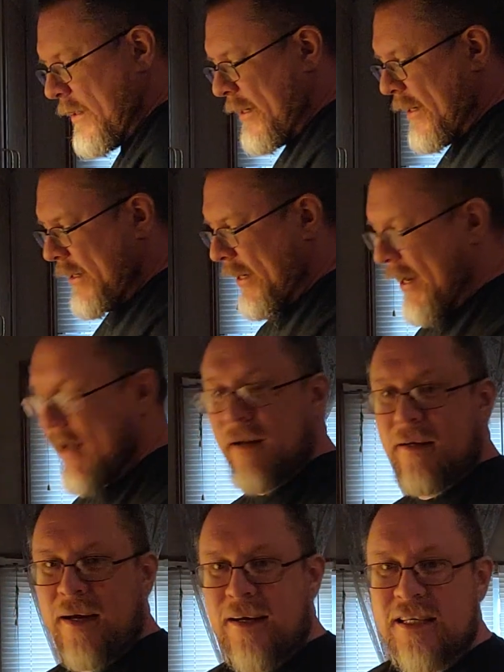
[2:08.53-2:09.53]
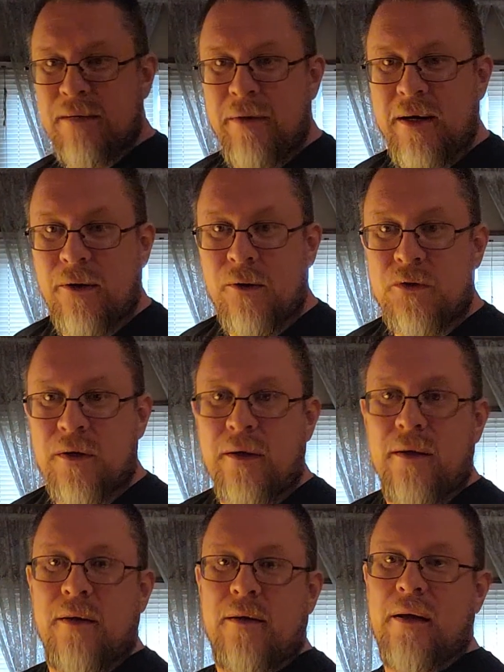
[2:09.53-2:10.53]
And a can of diced tomatoes.
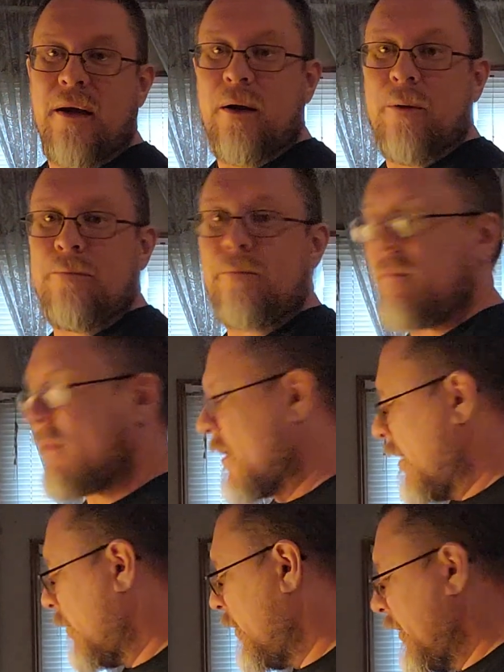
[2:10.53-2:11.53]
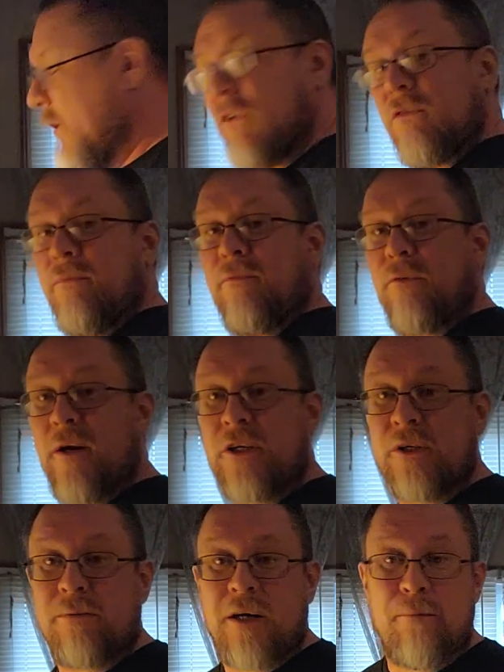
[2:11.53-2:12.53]
Now, I'm going to use some
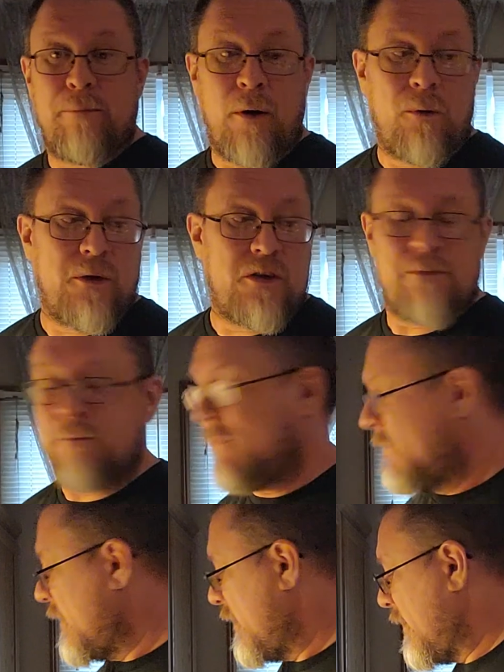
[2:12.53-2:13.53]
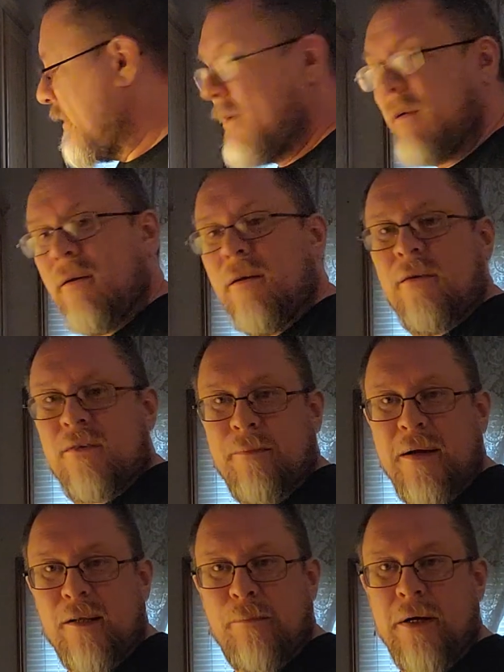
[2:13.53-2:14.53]
fresh components. Some
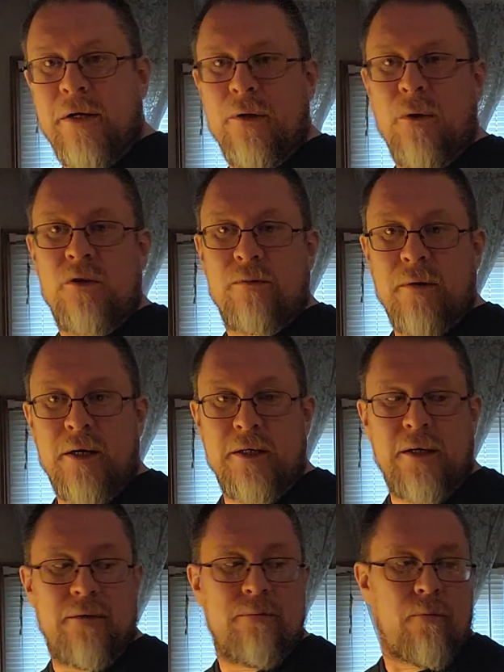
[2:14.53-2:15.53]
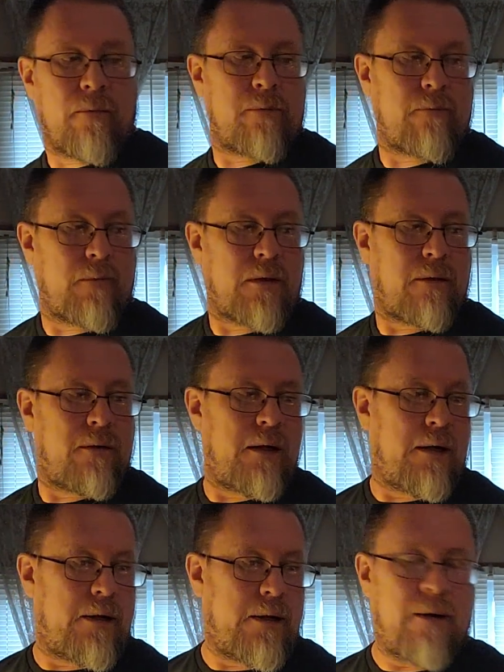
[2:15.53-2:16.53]
jalapenos, some onion,
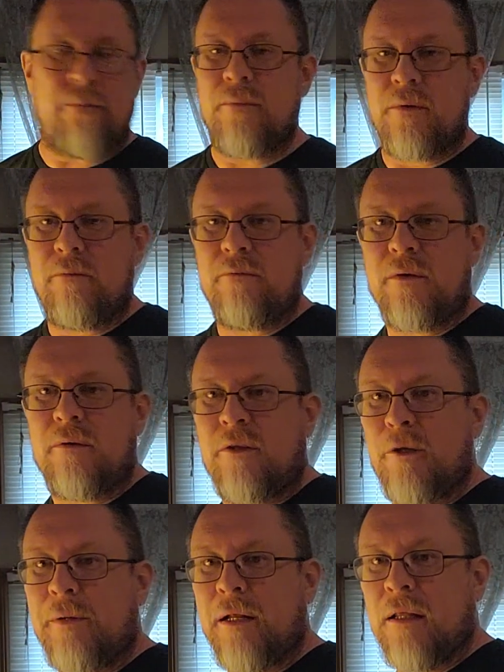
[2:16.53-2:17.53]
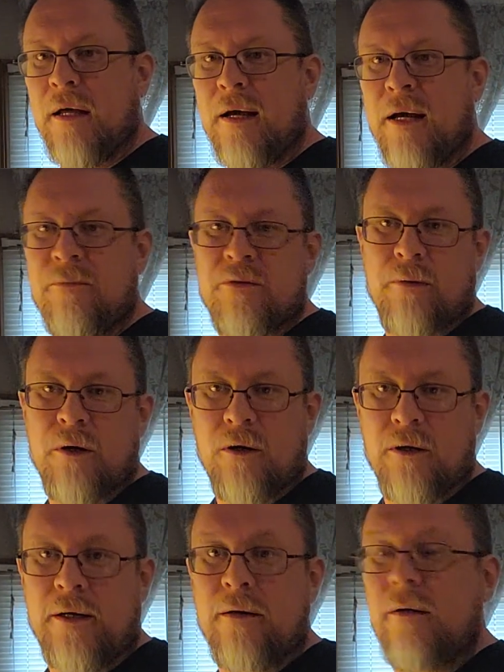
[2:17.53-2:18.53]
a little bit of lime, some garlic.